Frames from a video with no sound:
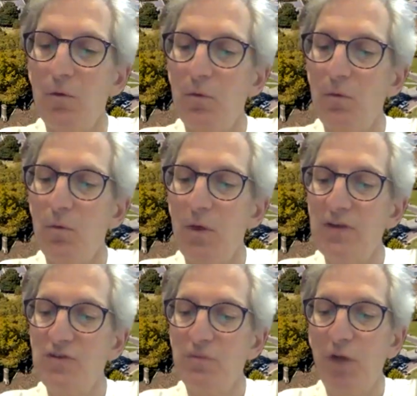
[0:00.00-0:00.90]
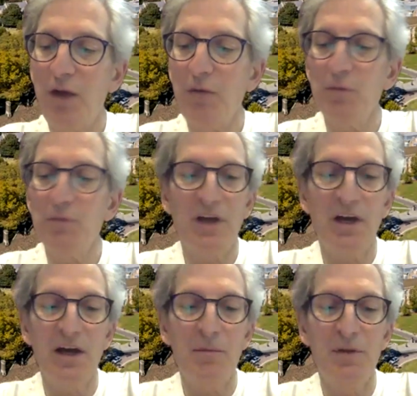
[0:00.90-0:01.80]
range of problems,
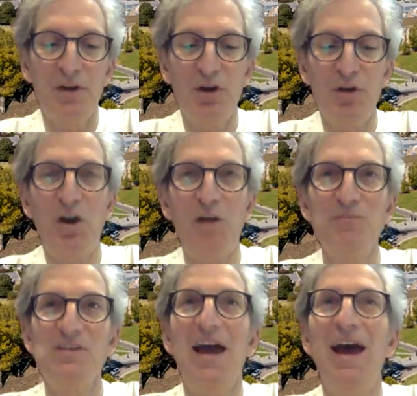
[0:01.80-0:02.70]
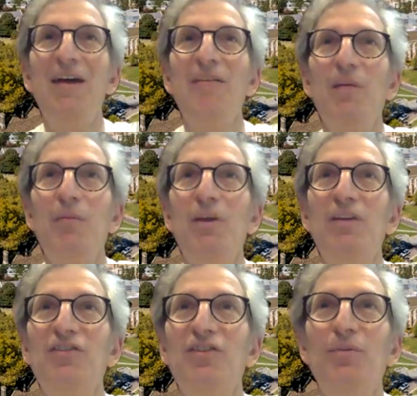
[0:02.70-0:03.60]
but they're good problems to have. That means
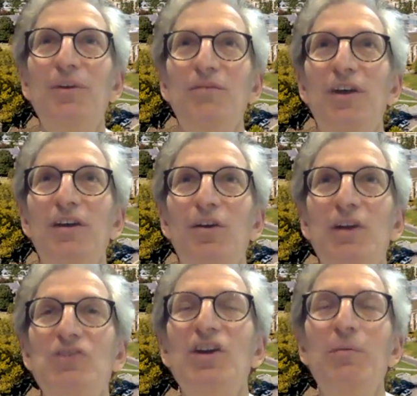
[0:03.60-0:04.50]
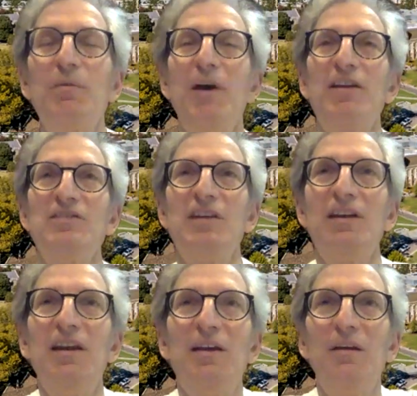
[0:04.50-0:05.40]
that we've done a great job in medicine in
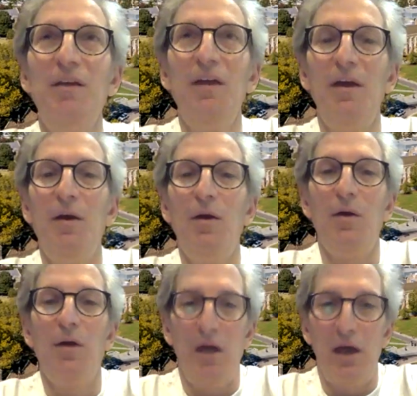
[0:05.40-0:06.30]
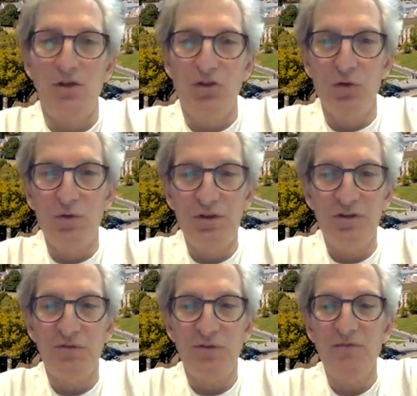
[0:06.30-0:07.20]
getting children to
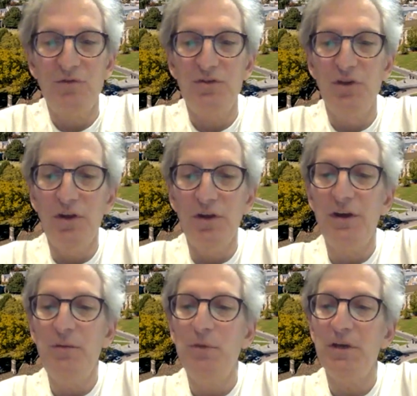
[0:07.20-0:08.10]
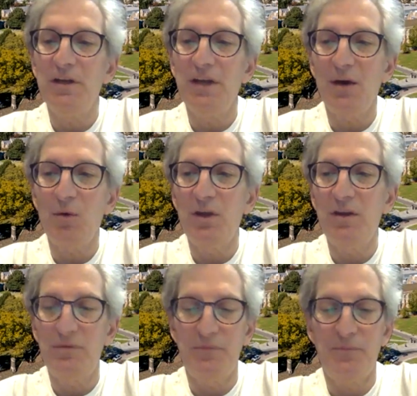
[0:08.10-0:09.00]
survive to adulthood, but now
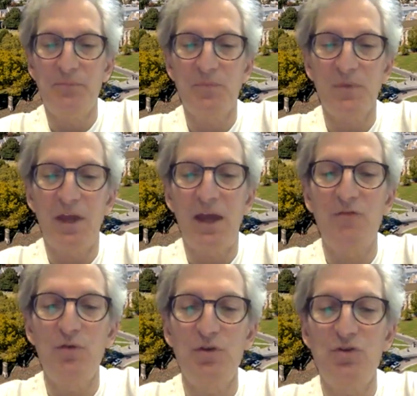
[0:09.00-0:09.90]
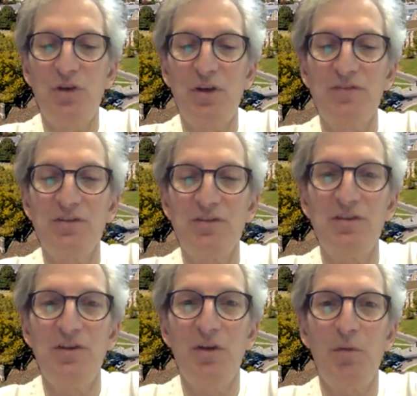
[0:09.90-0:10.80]
we have to address
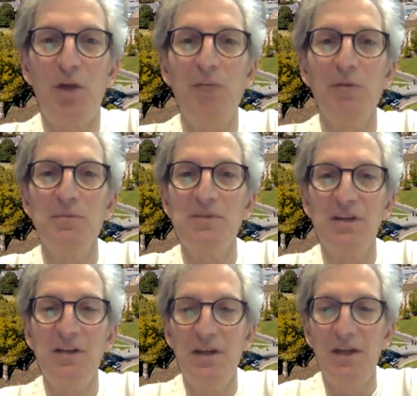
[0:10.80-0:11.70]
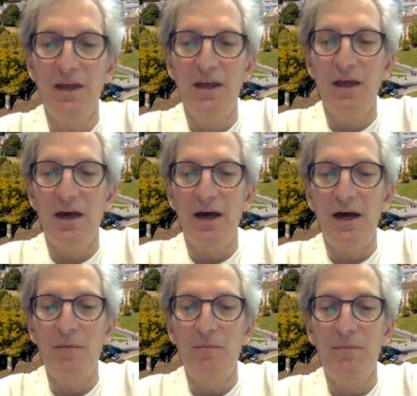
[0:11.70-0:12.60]
adult problems, and
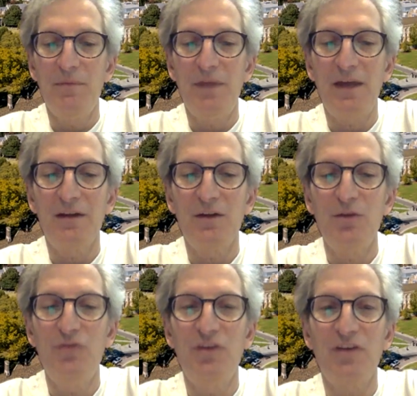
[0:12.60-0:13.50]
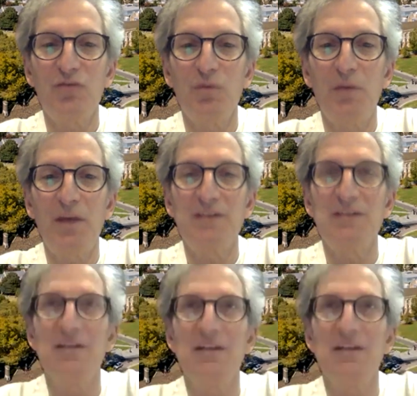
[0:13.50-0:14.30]
that includes sexual medicine.